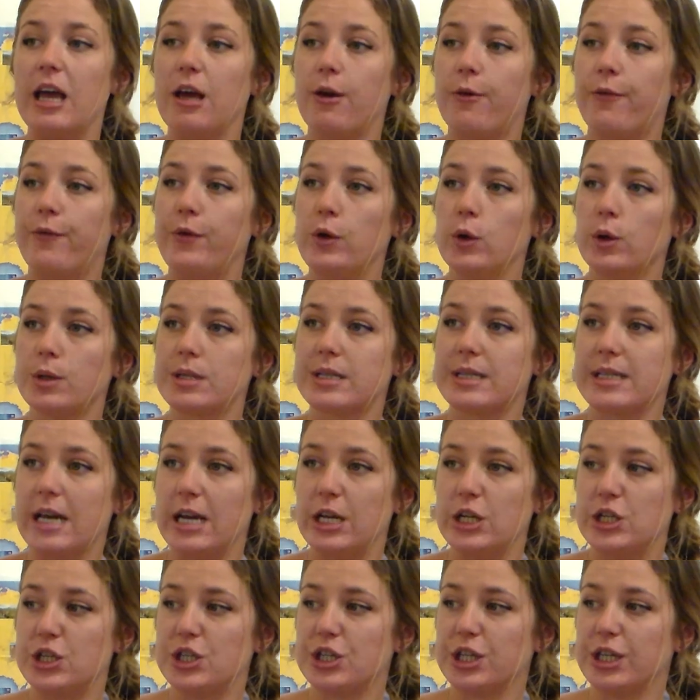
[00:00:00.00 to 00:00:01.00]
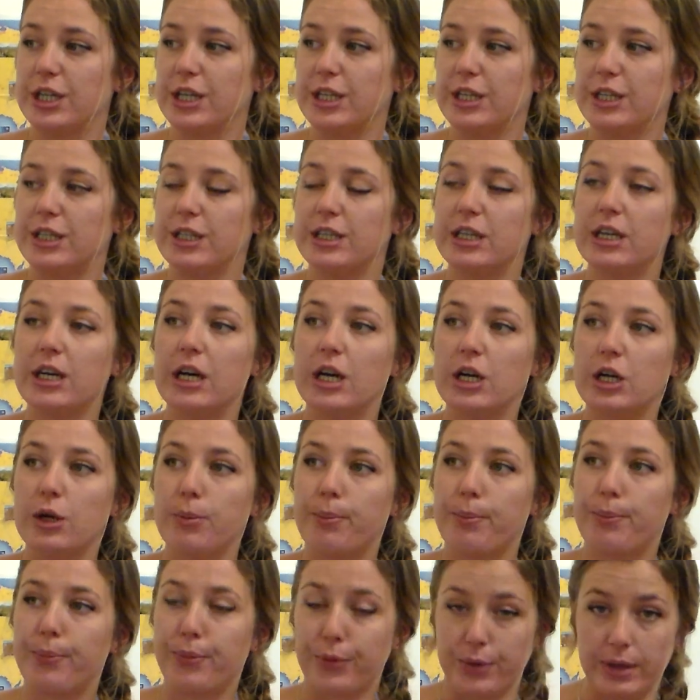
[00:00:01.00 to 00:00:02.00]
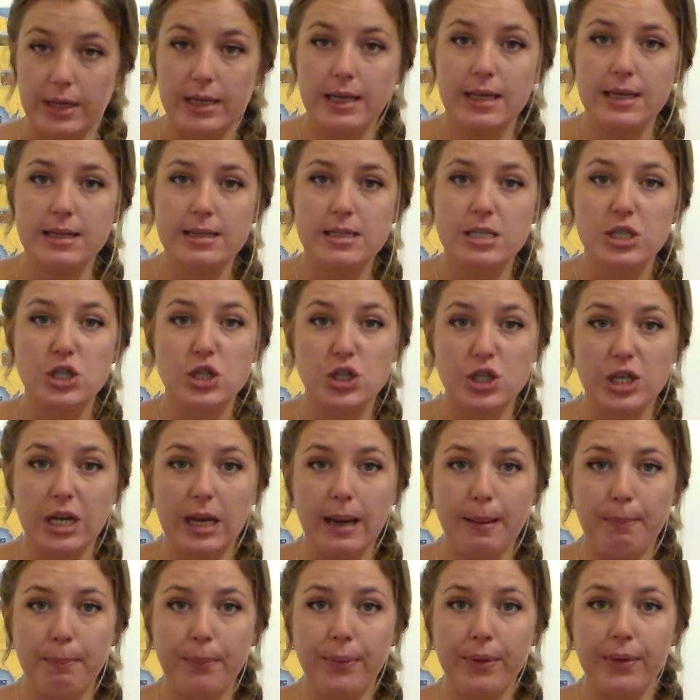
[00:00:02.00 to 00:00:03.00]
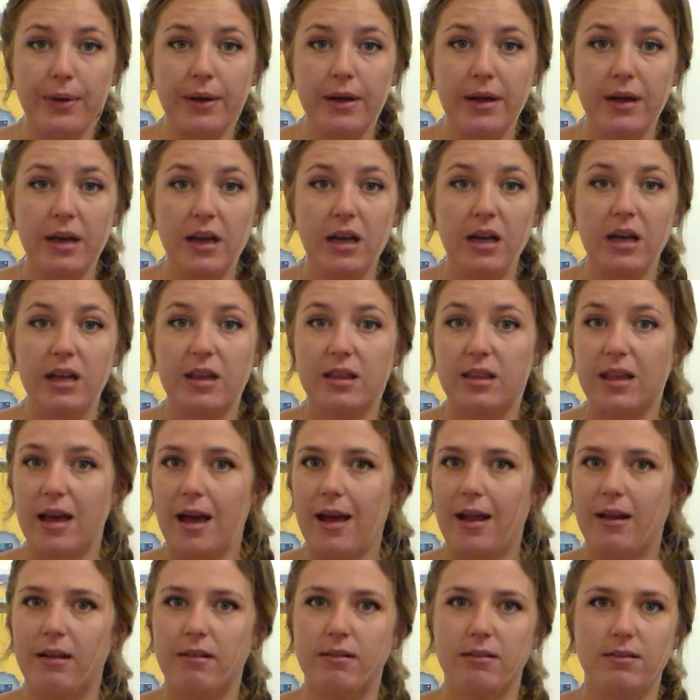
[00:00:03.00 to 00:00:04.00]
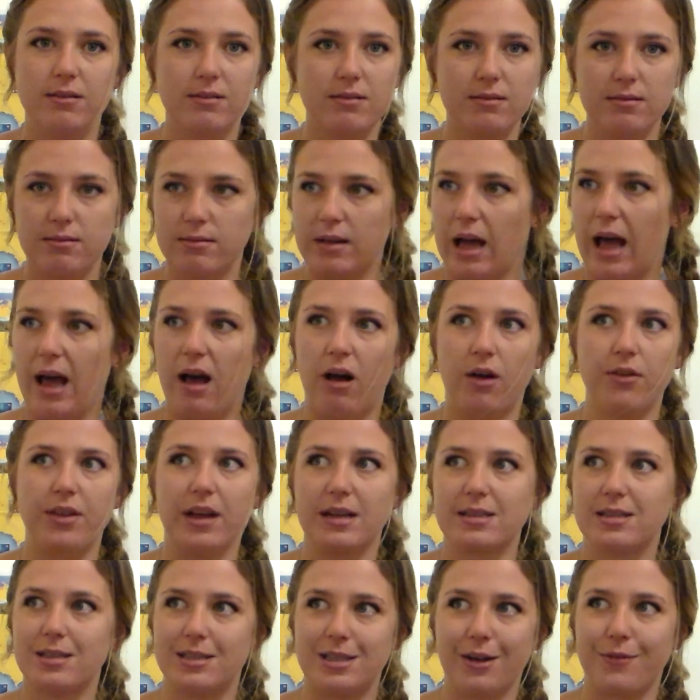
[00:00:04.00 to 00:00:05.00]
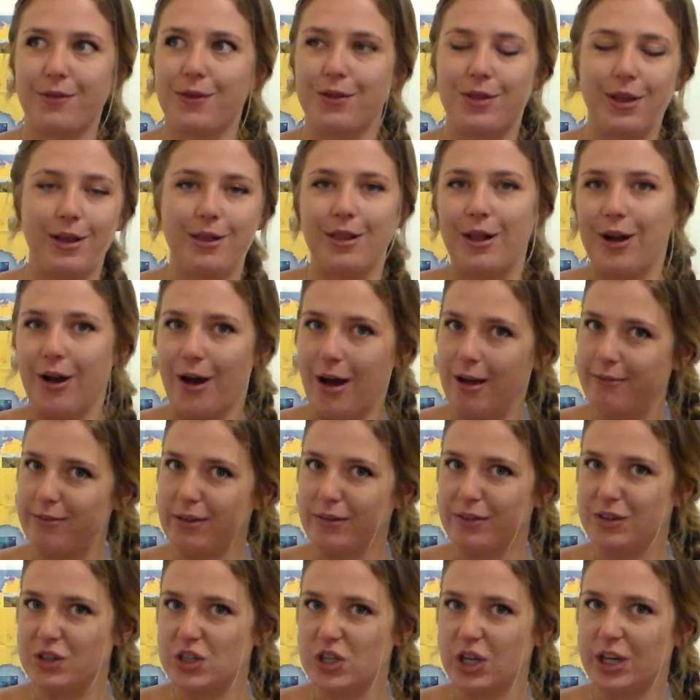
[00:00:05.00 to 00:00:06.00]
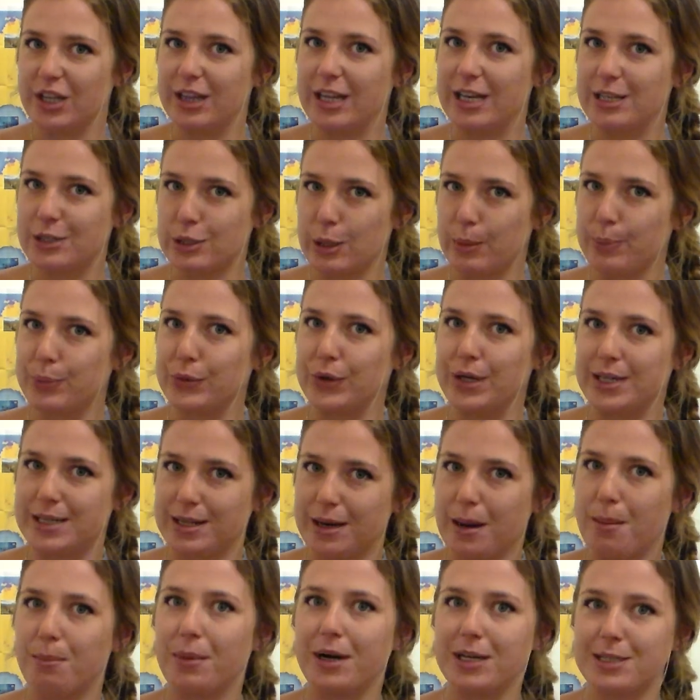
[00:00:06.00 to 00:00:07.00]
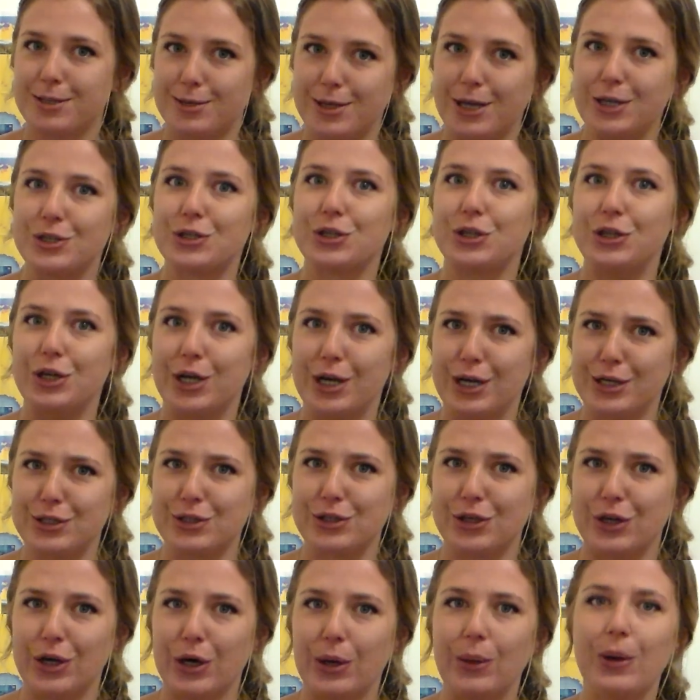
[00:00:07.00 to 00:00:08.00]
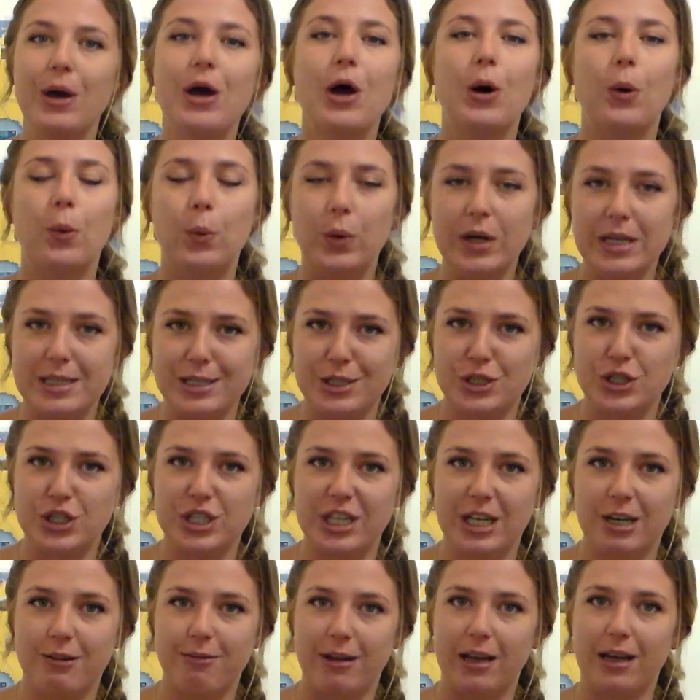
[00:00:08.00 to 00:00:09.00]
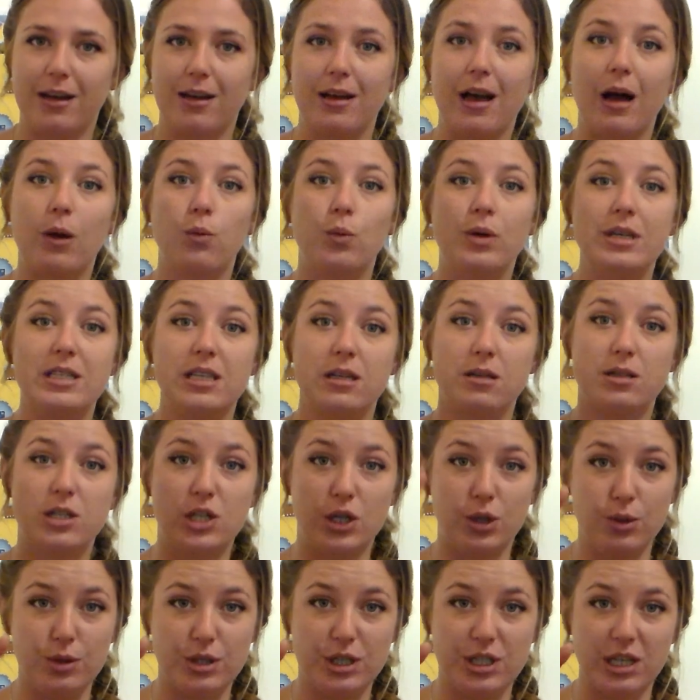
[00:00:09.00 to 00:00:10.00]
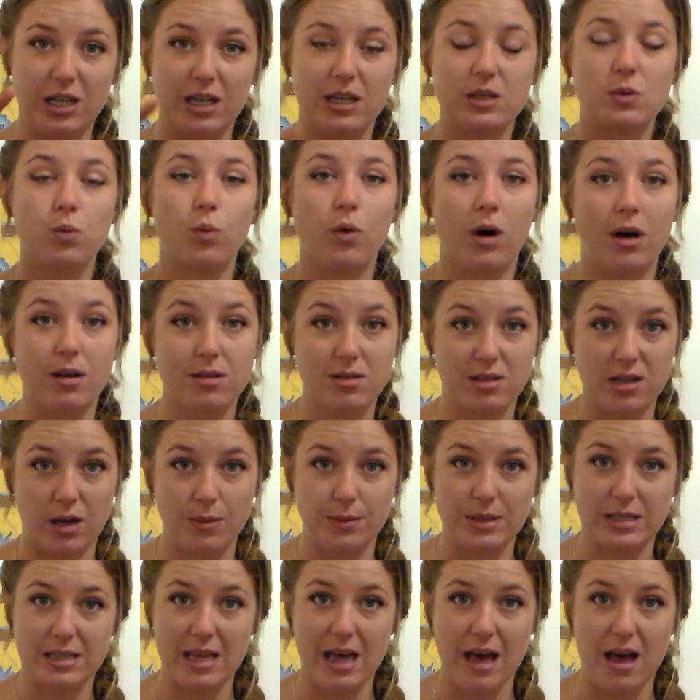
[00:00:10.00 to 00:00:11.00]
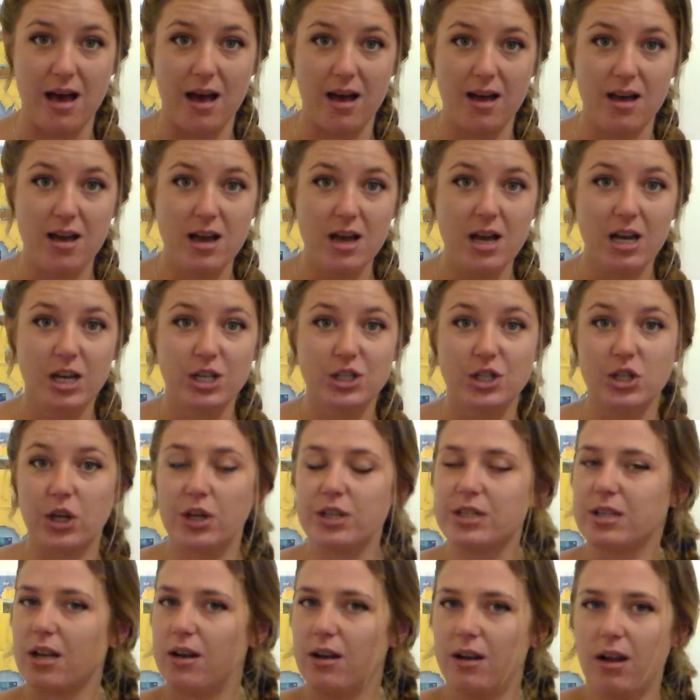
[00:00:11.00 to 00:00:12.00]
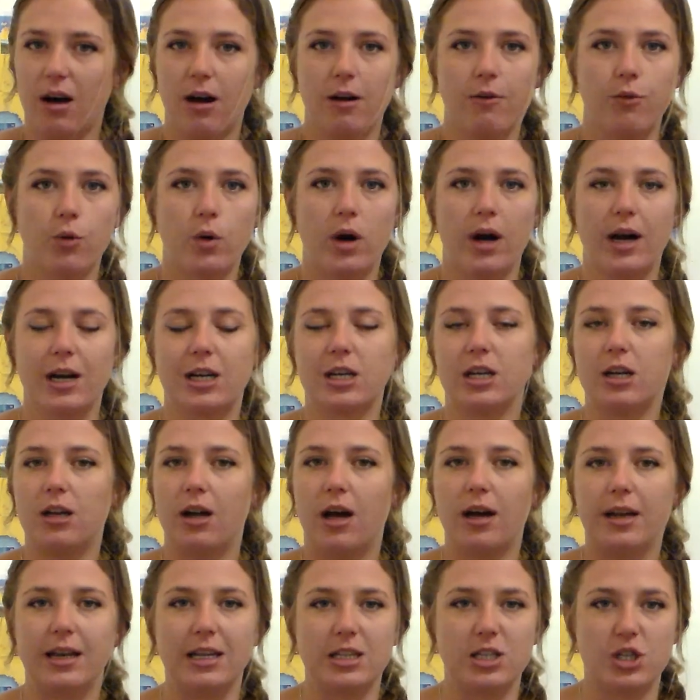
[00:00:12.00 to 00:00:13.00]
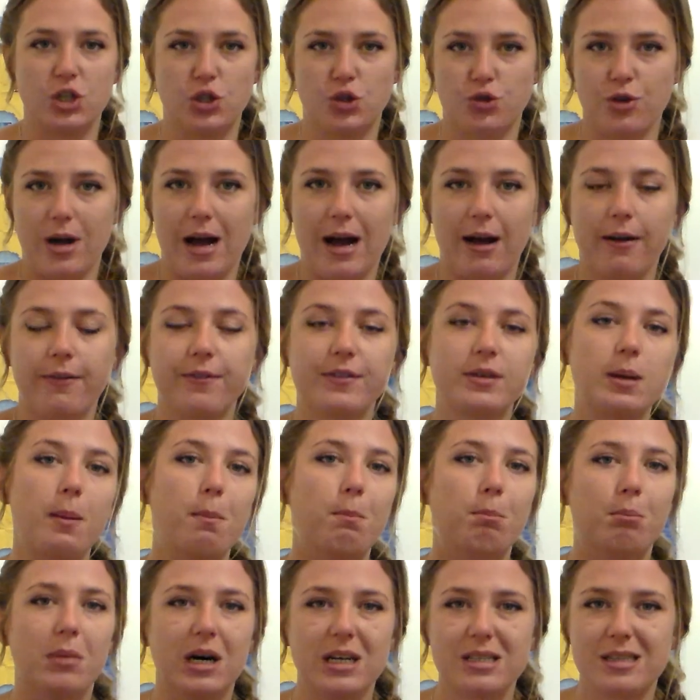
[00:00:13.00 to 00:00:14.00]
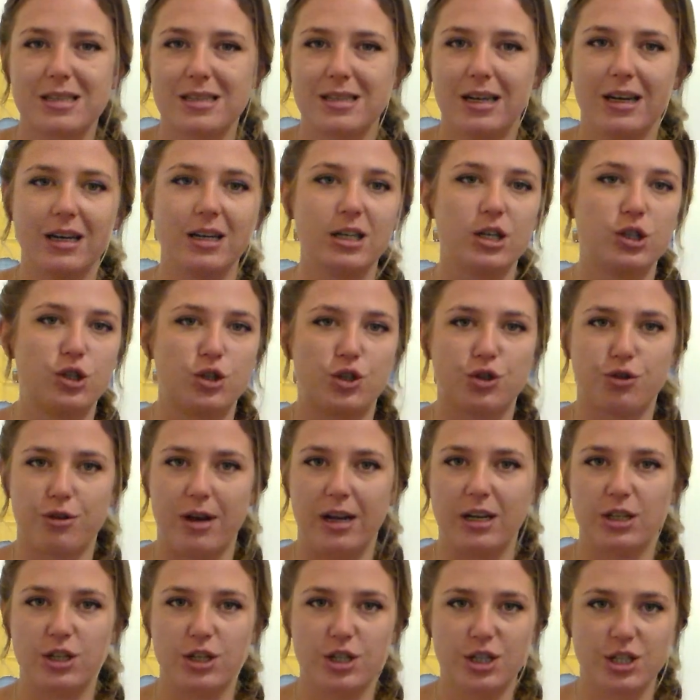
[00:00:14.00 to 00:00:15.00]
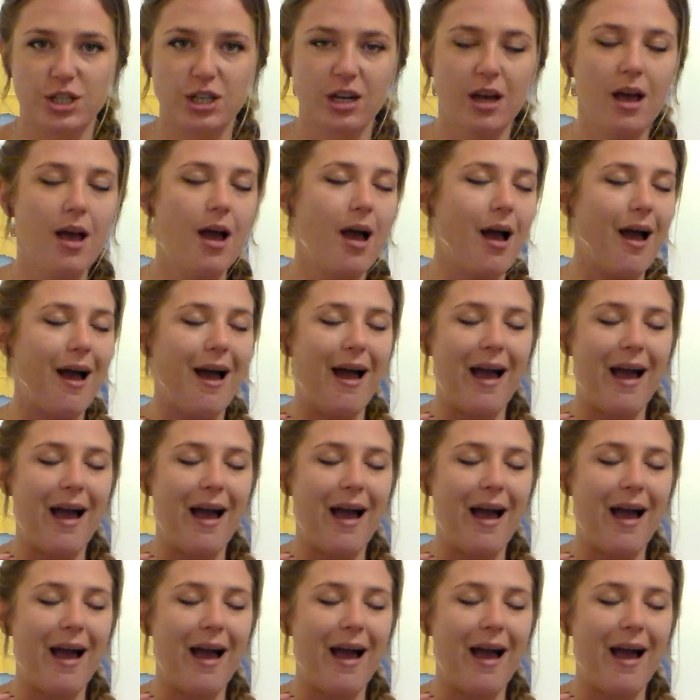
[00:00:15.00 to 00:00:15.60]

If your station breeds sheep, then hell, that's a different thing than I've ever done. They stopped breeding on my station years ago. We did shearing, and we did 2 shears whilst I was there. So there's a lot of work learning to draft, muster, drench,